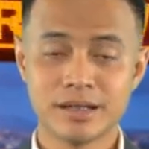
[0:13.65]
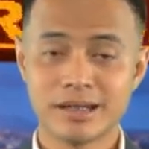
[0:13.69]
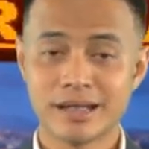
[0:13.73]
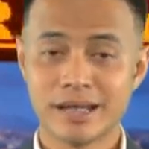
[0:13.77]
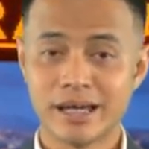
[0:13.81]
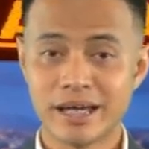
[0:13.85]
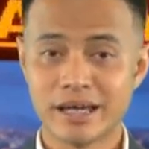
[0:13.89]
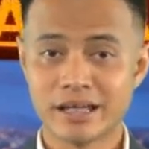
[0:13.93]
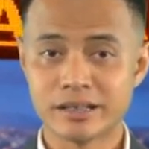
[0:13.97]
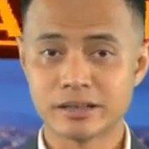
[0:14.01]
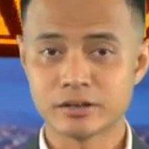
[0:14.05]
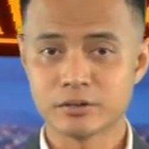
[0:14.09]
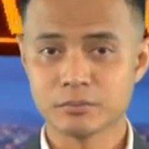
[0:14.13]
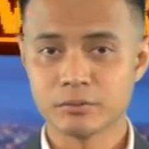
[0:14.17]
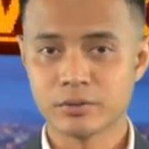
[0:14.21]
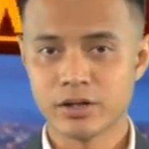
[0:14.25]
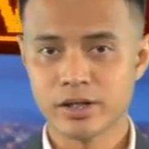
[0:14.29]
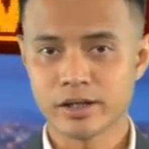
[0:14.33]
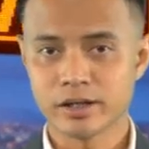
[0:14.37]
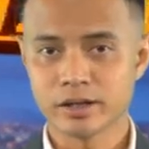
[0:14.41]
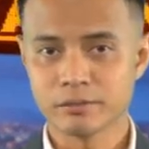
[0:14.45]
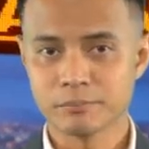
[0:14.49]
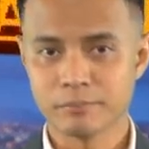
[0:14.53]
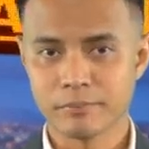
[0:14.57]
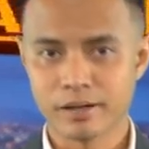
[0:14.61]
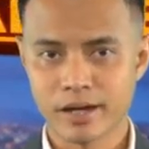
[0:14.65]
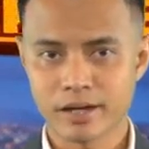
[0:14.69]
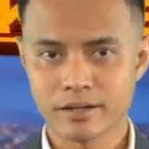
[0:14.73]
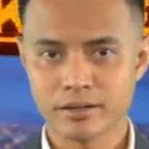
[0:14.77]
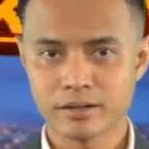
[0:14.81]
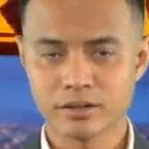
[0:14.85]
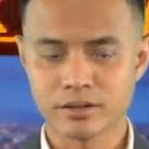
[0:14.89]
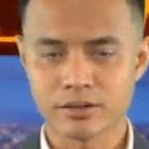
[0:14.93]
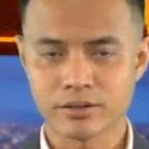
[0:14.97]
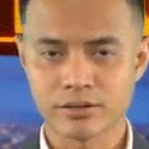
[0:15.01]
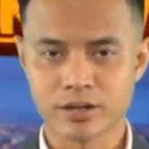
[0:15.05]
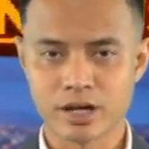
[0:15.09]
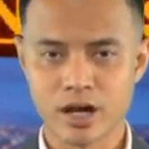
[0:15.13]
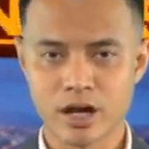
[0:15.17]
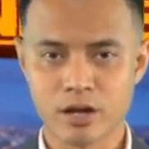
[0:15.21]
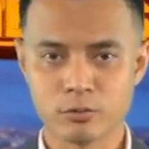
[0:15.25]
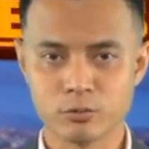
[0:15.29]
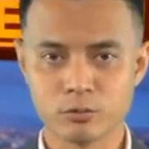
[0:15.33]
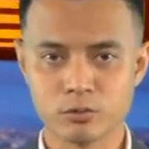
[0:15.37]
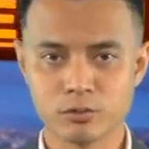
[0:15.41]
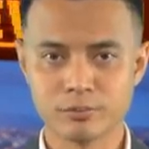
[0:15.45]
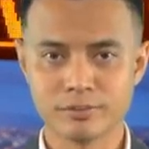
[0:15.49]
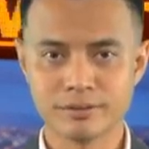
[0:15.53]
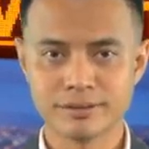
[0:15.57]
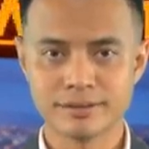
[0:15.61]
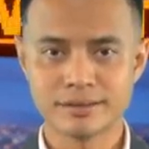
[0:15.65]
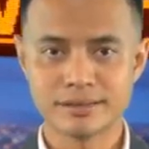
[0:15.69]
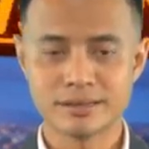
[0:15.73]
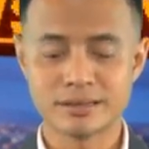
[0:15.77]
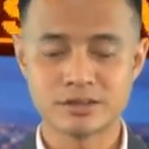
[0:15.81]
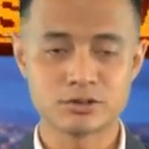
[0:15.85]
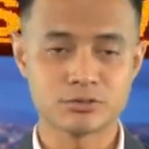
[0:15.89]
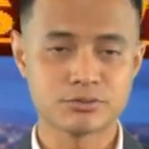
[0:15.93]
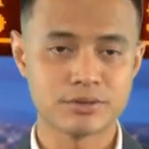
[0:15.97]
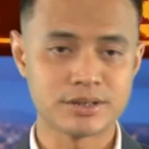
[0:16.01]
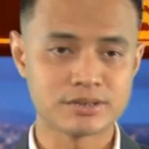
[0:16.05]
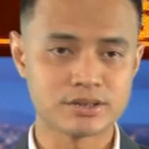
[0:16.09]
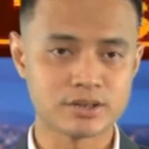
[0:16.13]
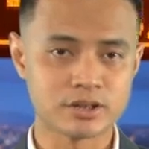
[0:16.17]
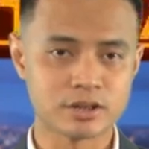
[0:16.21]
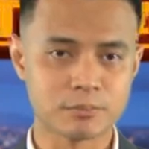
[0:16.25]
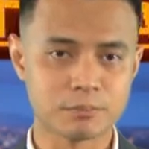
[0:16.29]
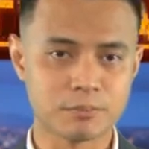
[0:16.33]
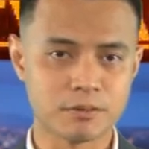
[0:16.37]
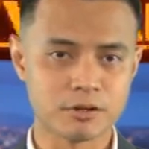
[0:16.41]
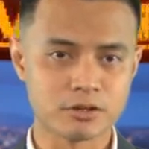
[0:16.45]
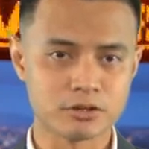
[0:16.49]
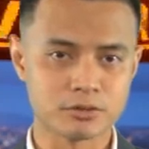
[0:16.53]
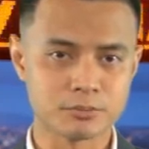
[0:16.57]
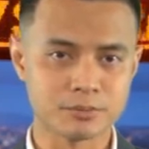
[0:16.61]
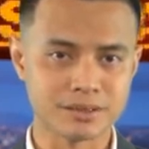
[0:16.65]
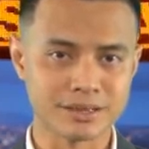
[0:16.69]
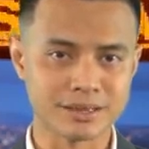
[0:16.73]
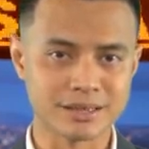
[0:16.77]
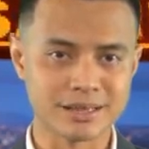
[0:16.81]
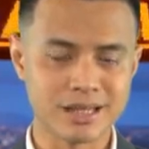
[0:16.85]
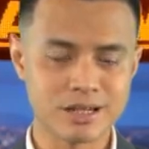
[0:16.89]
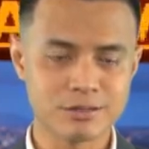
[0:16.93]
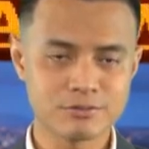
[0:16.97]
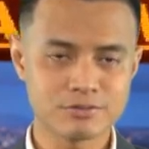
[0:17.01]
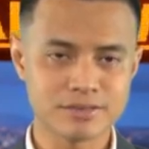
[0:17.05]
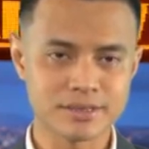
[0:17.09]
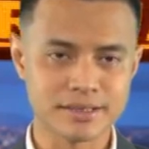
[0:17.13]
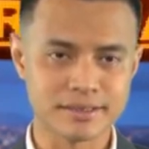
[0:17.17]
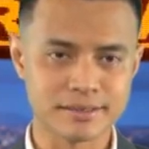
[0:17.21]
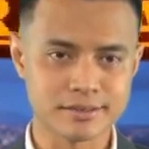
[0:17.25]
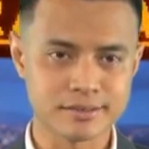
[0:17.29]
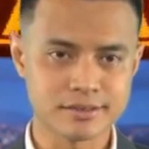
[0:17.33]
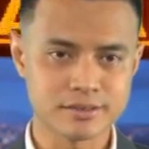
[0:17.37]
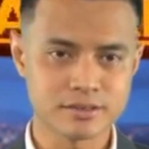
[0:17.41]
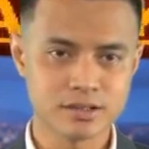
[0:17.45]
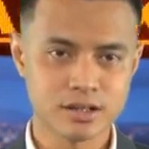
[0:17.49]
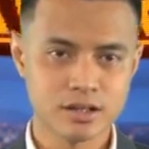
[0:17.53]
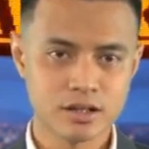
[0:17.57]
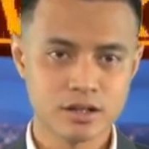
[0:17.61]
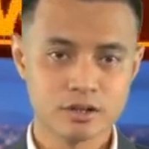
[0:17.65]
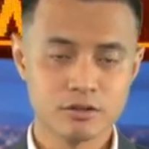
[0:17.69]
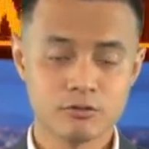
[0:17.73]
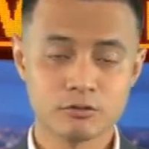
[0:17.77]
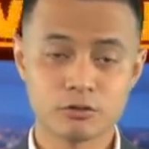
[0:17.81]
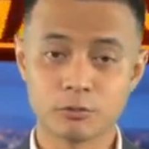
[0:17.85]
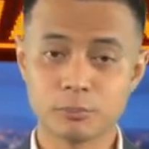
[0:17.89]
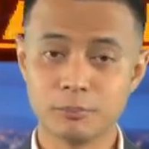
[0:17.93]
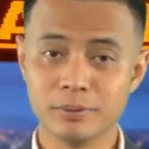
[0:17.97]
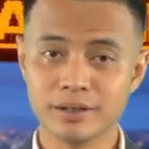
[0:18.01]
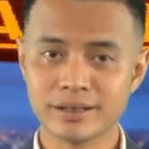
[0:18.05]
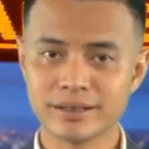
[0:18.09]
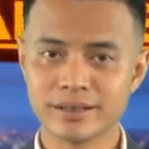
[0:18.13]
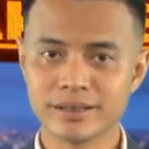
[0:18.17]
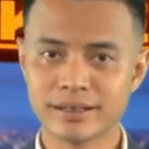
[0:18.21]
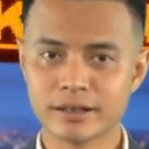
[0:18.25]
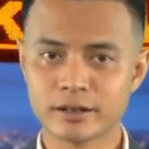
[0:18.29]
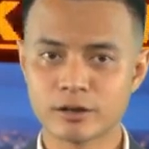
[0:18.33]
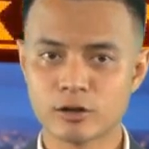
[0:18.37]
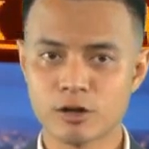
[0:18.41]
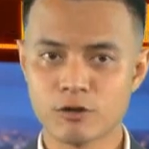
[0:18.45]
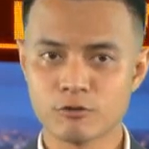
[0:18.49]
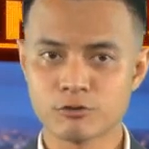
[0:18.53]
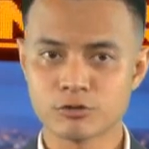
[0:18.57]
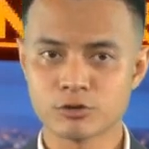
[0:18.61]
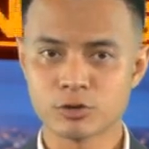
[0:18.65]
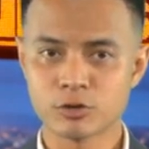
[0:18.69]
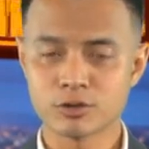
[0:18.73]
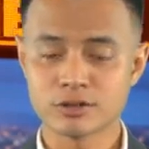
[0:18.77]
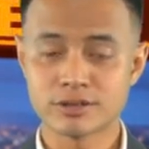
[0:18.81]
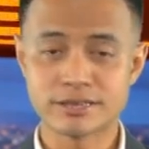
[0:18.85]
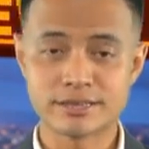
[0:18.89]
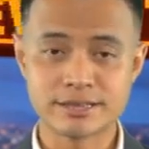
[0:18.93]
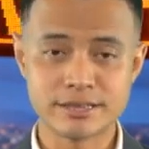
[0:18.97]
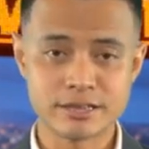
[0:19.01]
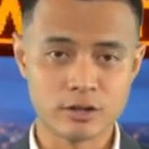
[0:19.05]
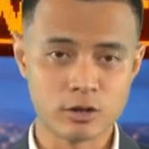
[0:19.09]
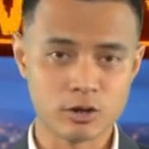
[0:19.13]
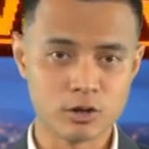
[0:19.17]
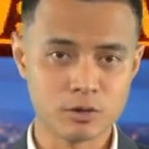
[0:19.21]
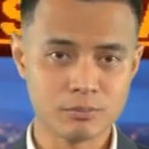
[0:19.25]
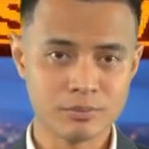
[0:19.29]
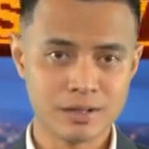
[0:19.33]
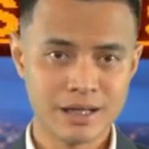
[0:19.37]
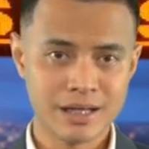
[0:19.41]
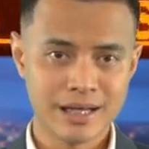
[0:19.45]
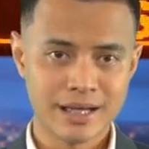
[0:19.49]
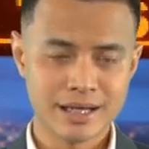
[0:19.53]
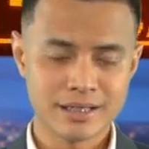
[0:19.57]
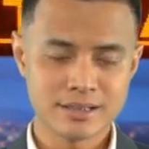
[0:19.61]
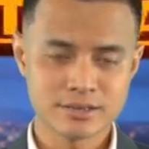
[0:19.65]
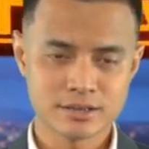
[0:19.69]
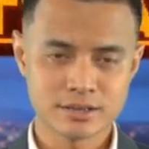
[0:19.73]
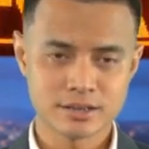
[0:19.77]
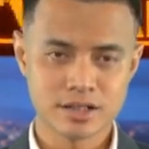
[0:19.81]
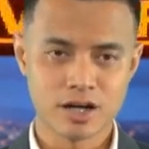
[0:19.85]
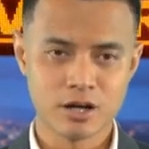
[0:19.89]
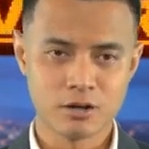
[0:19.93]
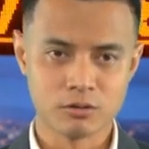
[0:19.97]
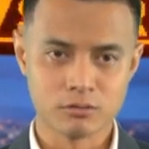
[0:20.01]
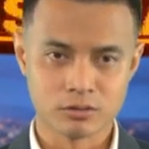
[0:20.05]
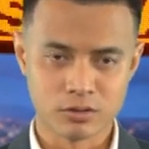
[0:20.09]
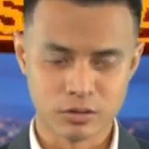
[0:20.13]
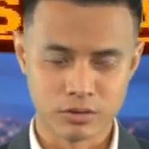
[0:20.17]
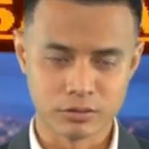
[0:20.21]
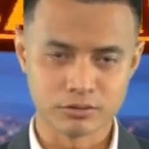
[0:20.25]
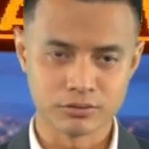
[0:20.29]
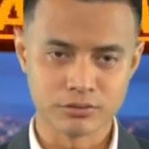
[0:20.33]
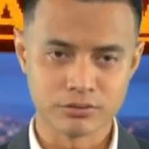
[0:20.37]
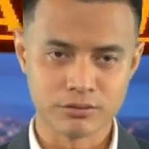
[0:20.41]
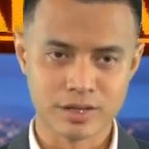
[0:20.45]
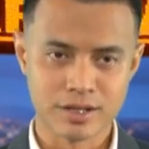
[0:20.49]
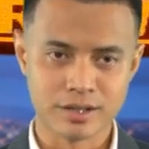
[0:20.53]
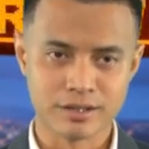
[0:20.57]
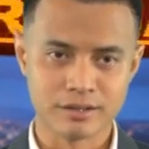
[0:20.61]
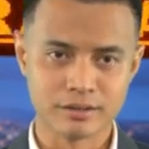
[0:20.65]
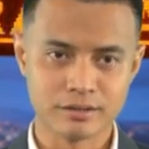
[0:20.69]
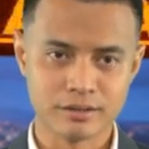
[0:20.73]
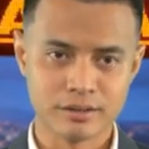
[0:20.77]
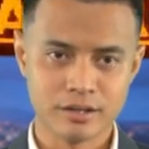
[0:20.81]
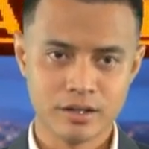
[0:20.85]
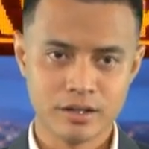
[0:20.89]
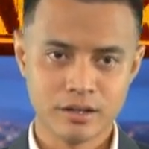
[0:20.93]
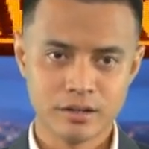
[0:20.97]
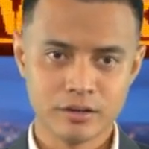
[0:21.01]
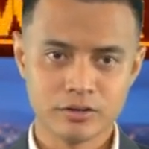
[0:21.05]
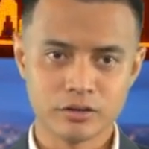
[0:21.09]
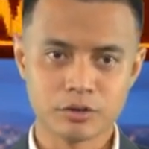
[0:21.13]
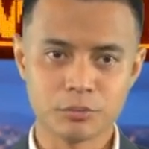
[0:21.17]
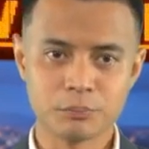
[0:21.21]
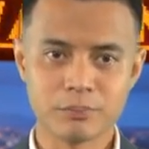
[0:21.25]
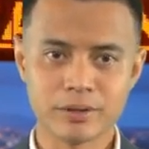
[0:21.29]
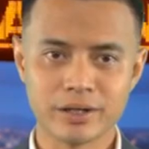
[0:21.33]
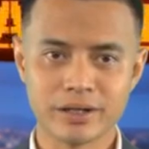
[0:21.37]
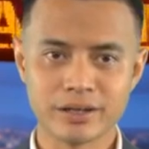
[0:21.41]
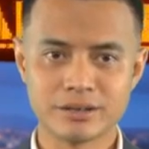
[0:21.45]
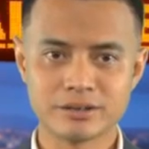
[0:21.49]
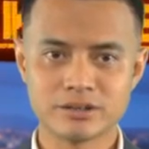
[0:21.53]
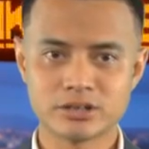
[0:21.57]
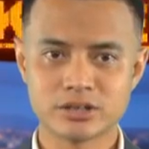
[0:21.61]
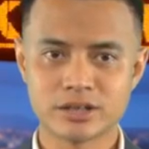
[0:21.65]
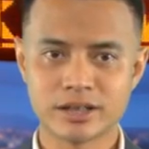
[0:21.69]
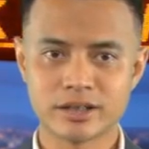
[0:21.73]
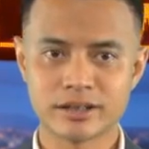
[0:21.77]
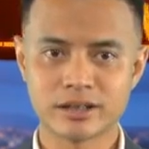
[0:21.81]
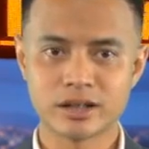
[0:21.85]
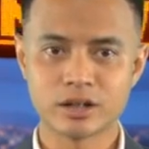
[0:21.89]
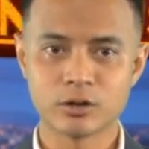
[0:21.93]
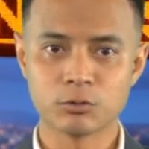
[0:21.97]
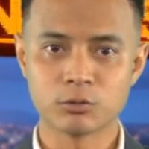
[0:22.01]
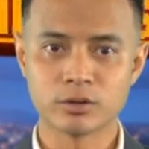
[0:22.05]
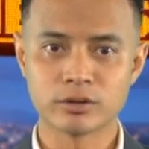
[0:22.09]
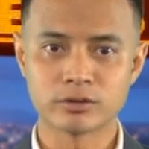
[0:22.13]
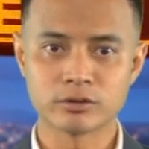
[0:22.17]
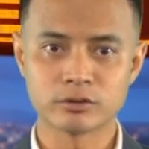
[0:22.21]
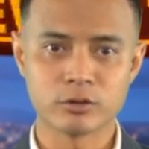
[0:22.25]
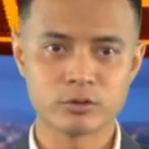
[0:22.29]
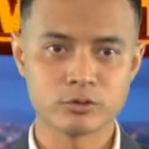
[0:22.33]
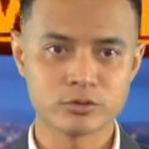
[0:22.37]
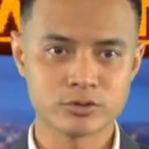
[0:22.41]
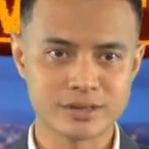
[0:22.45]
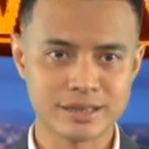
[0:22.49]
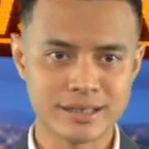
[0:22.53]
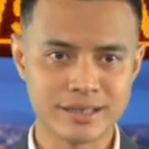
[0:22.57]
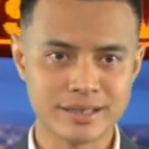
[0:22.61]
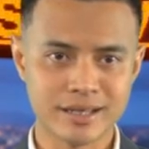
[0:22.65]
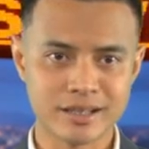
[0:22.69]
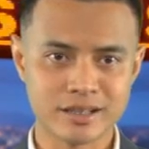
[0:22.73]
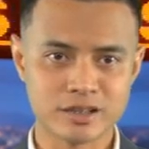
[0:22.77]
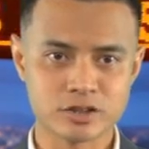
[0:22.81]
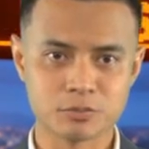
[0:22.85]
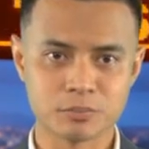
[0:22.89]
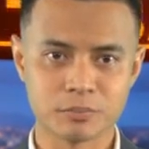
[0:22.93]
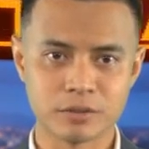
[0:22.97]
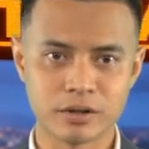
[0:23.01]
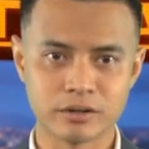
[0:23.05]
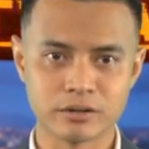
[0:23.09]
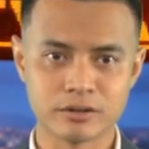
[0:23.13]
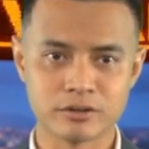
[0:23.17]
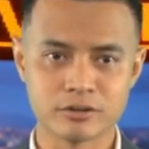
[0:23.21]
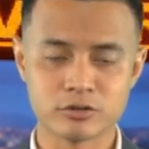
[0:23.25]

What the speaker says: An American man and a Thai woman is facing a possible death sentence for building an offshore sea home and is now on the run. The pair, Chet Elwartowski and his partner